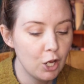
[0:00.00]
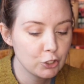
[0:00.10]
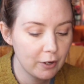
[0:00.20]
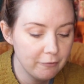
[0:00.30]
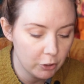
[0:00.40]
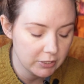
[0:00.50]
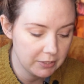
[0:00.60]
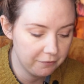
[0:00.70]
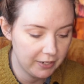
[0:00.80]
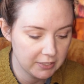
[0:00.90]
So I've
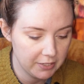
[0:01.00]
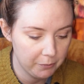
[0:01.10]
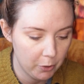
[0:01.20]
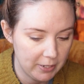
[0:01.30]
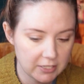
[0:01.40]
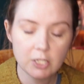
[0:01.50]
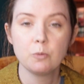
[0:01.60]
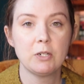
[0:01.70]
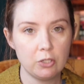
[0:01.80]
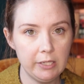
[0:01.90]
noticed in fantasy romance,
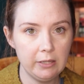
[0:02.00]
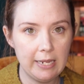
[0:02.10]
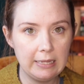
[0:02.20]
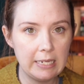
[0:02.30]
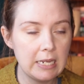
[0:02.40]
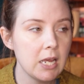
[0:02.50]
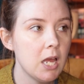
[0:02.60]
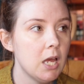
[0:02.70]
especially lately,